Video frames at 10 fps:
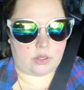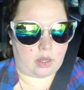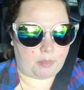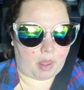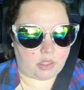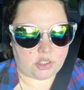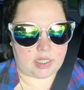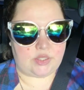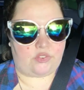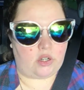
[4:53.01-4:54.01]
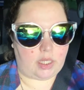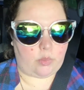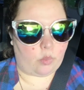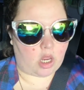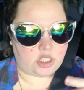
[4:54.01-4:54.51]
So I apologize for
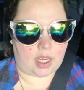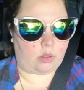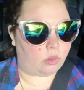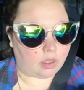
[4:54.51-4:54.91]
any washout or